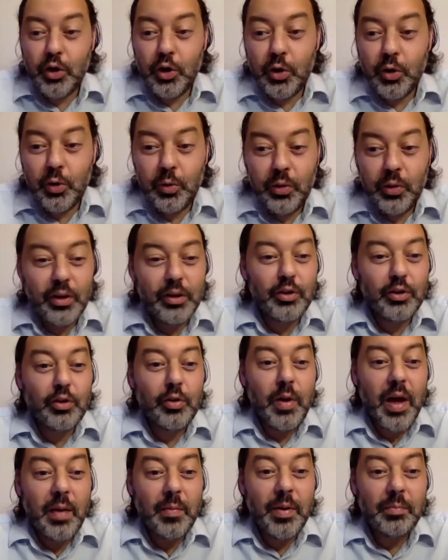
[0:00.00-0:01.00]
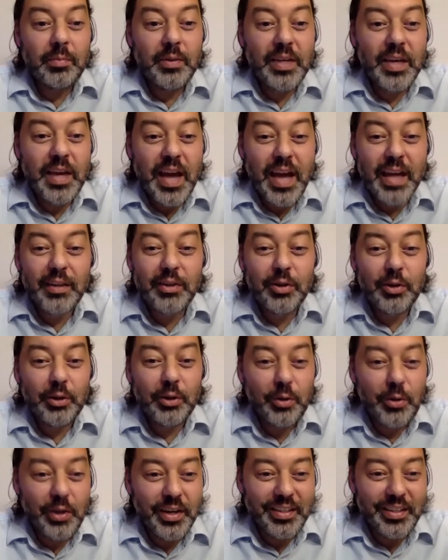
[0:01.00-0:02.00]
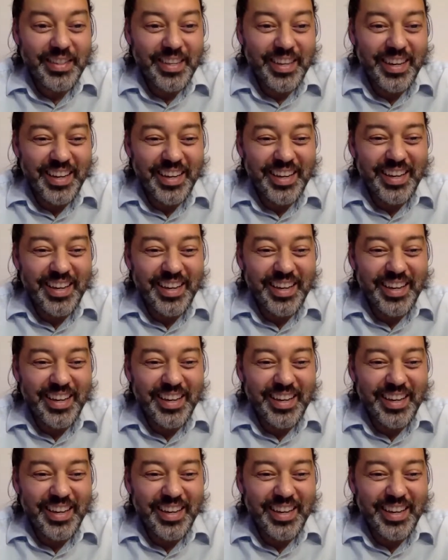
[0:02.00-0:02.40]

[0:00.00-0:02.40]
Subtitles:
no MMT answer to this.